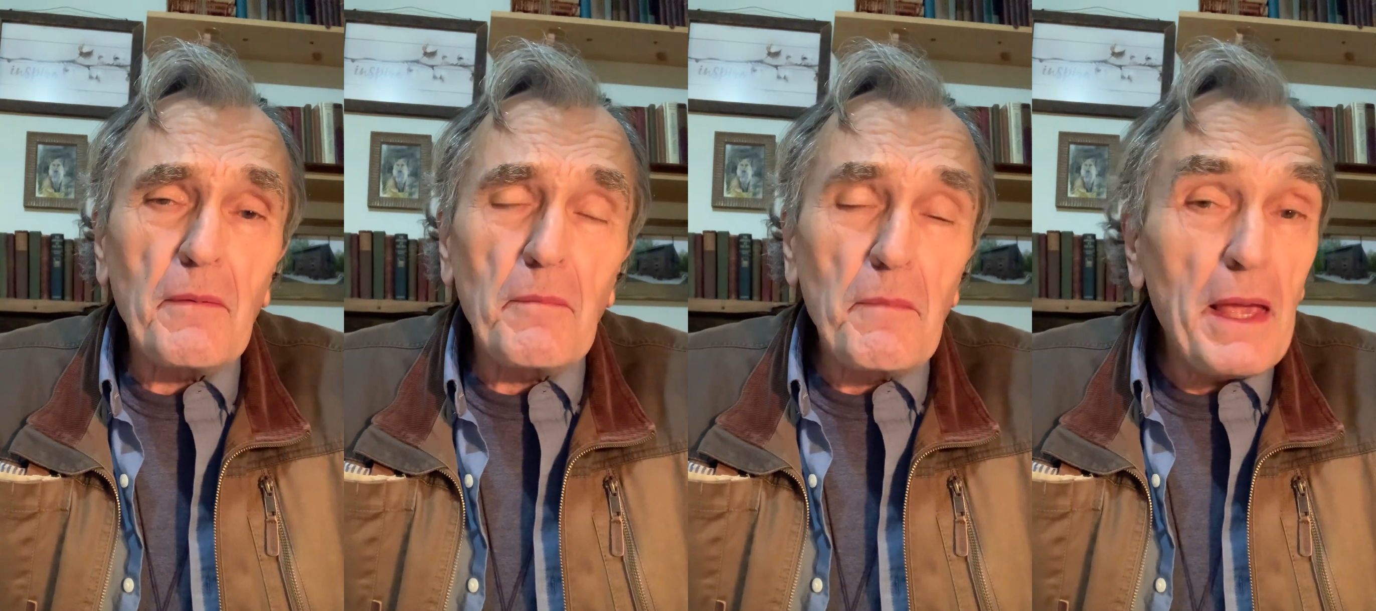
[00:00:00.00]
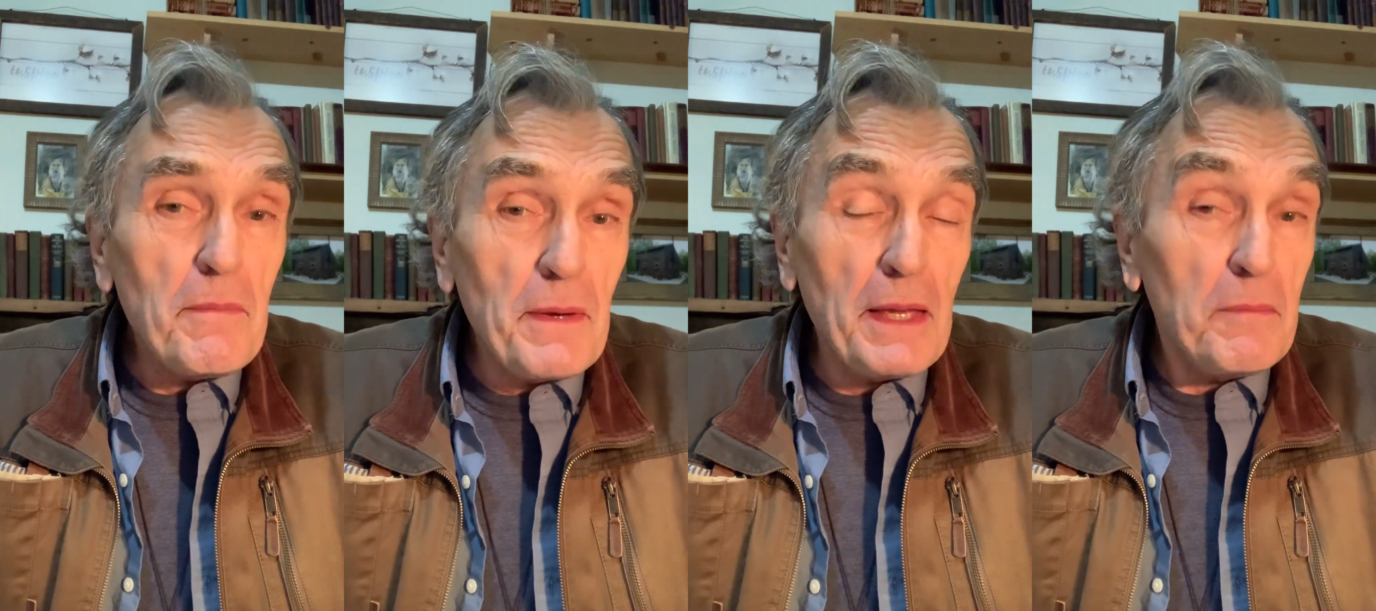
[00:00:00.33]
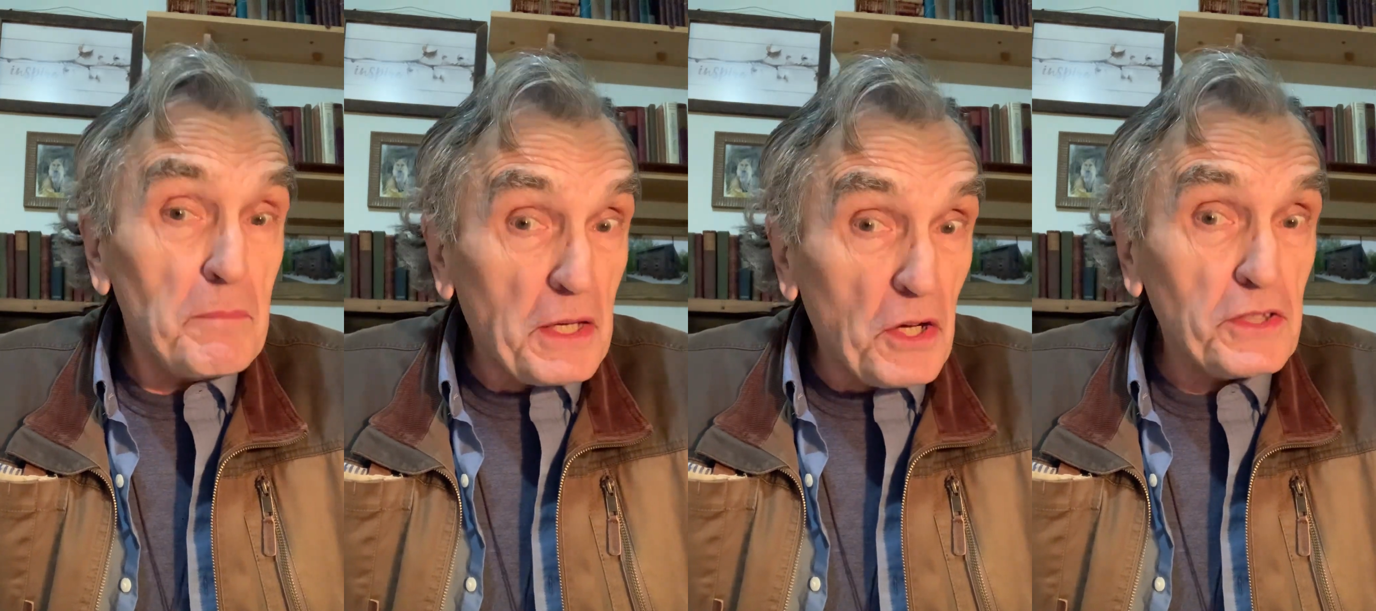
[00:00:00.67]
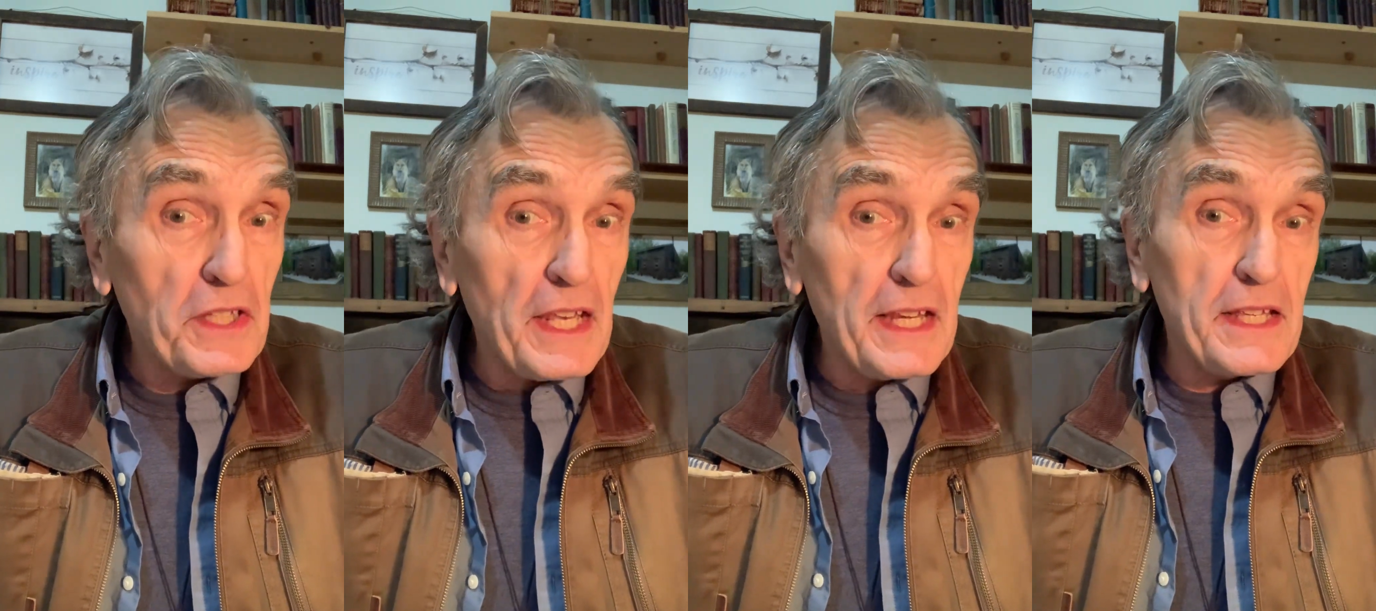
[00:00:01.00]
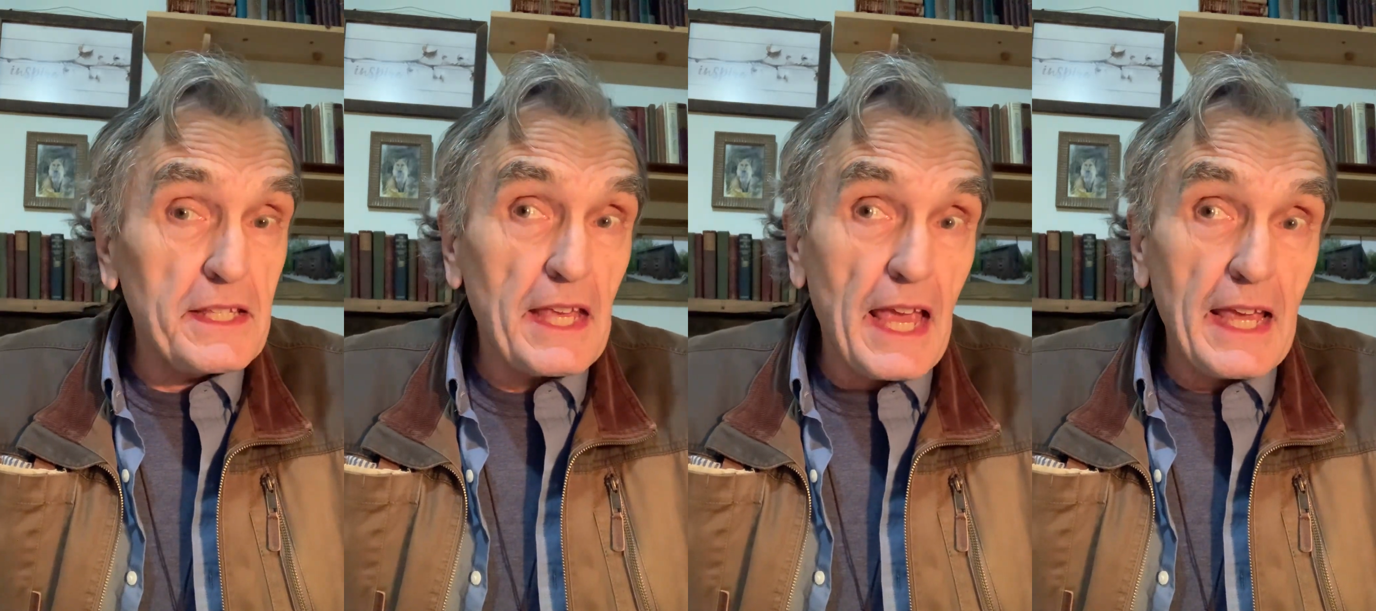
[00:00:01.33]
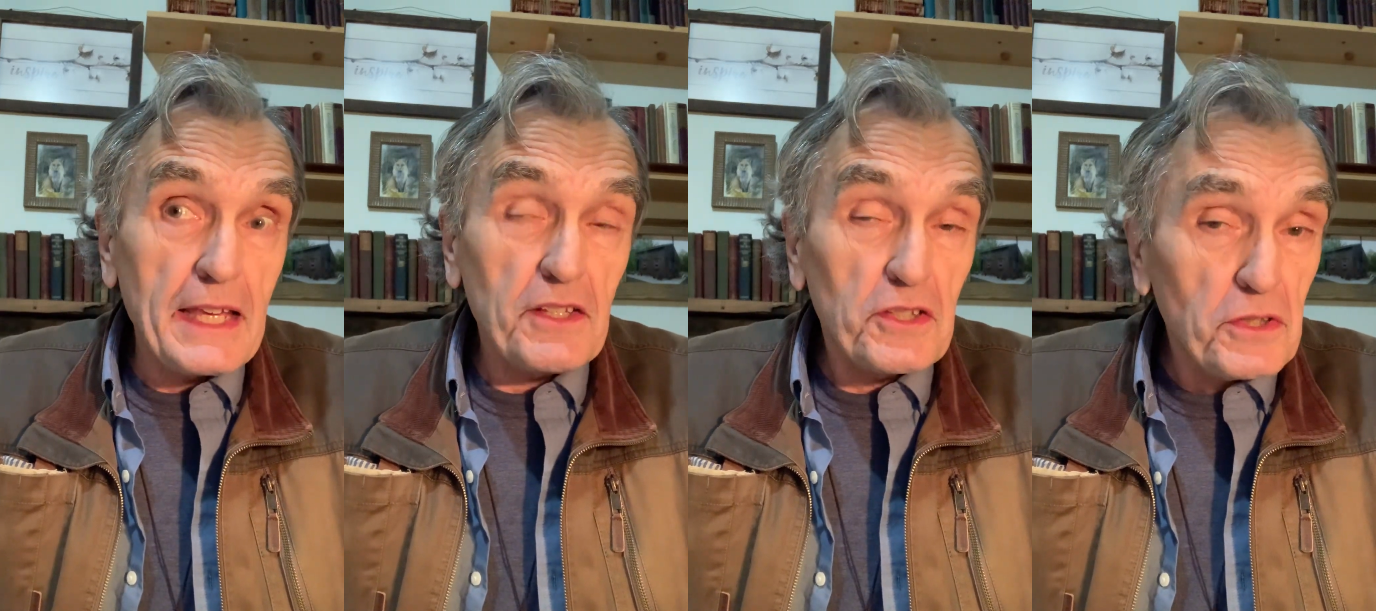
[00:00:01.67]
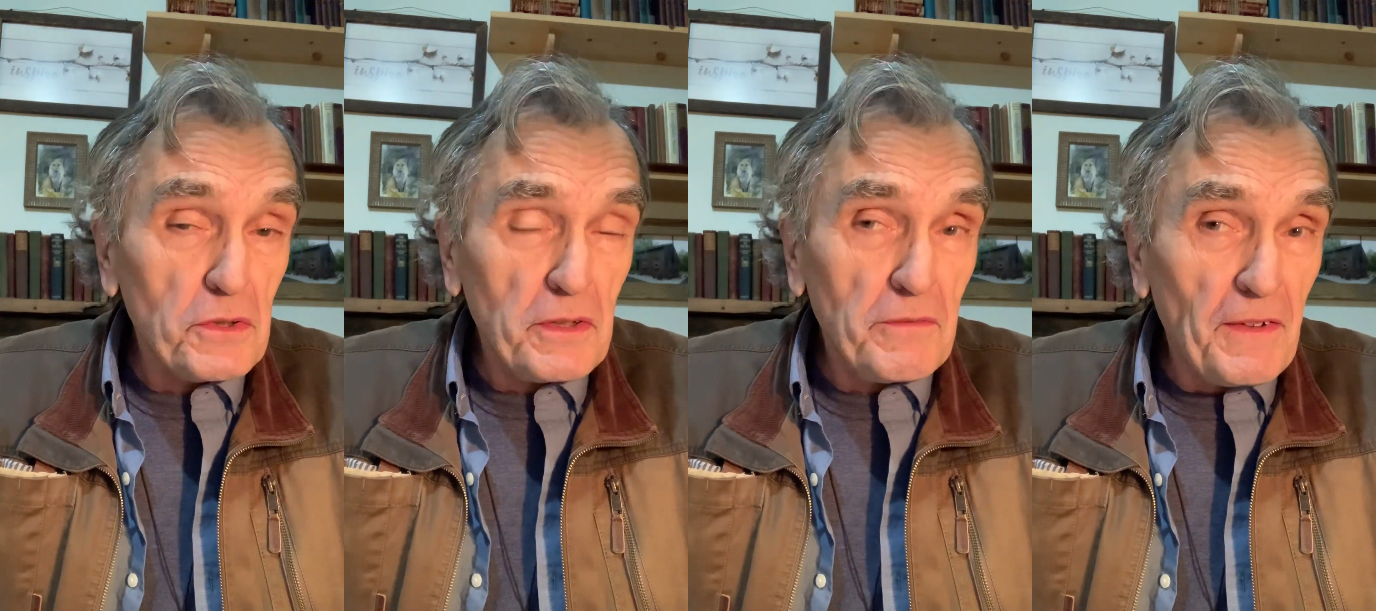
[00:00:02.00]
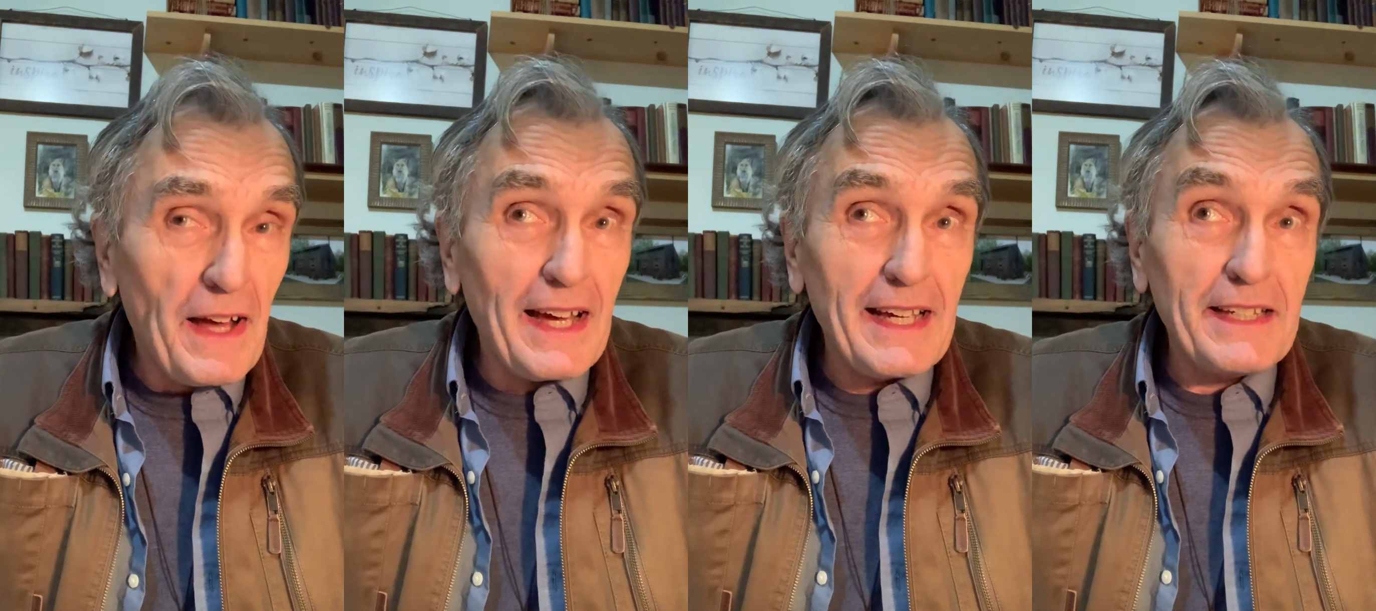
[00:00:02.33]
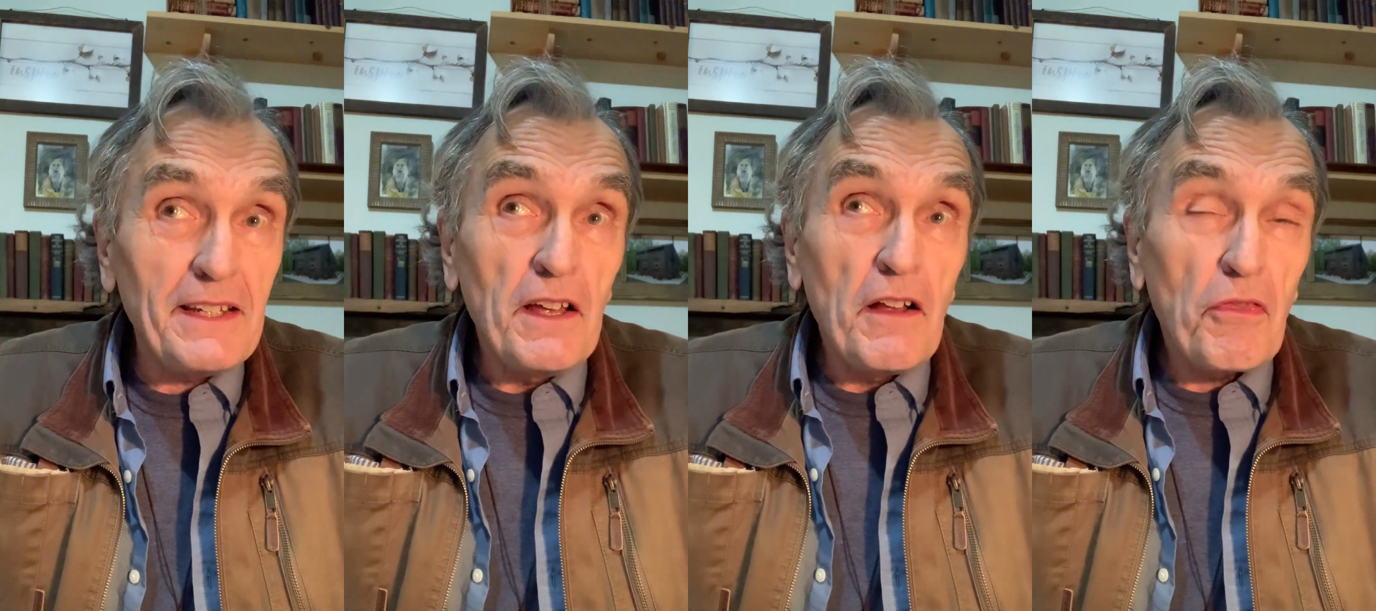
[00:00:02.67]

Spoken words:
may be, because it is a certified